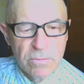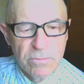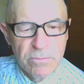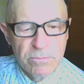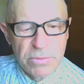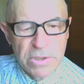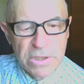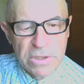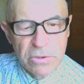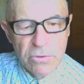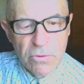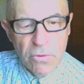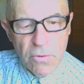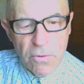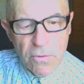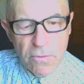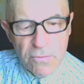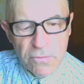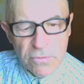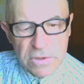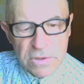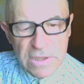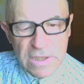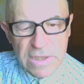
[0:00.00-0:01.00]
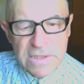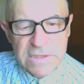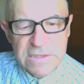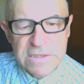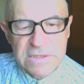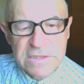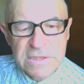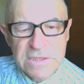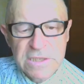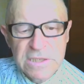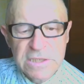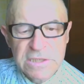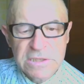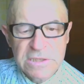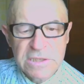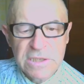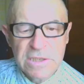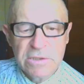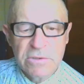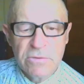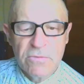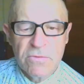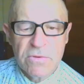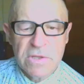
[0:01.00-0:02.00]
be no transition
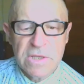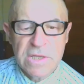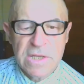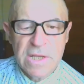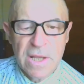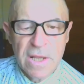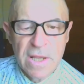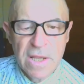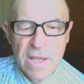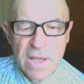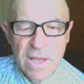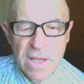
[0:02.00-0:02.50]
to the